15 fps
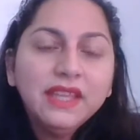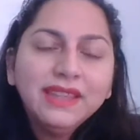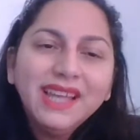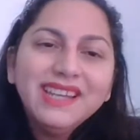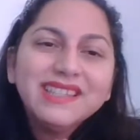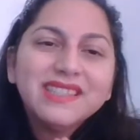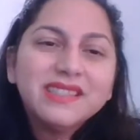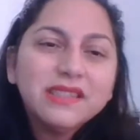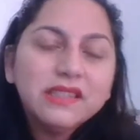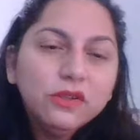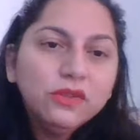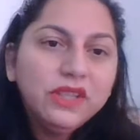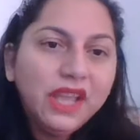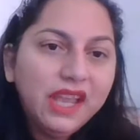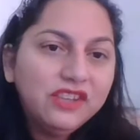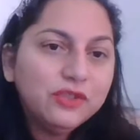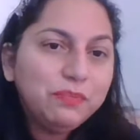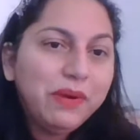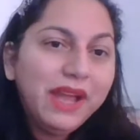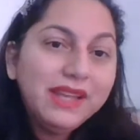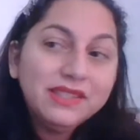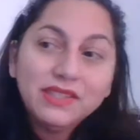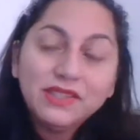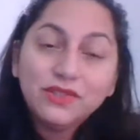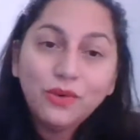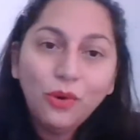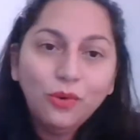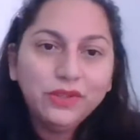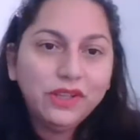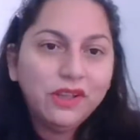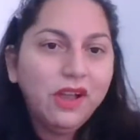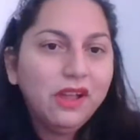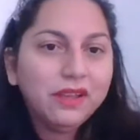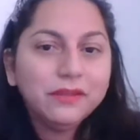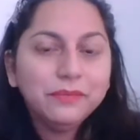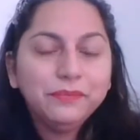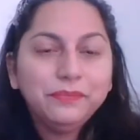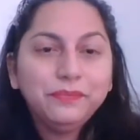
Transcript: That is still the age of Pisces holding on.